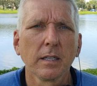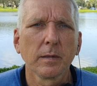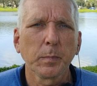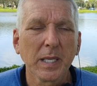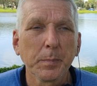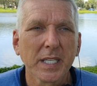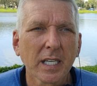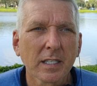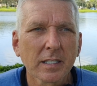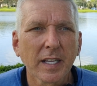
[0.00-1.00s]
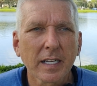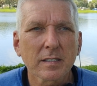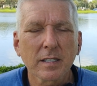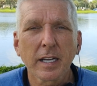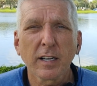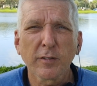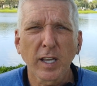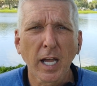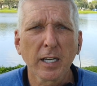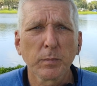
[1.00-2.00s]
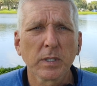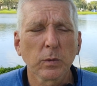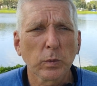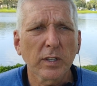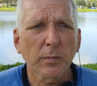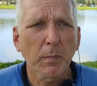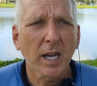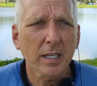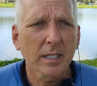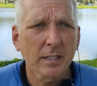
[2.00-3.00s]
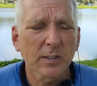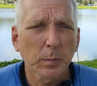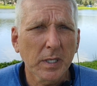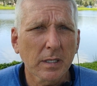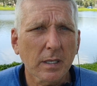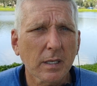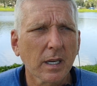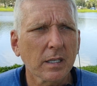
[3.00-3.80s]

me being in that state of alignment with my inner being.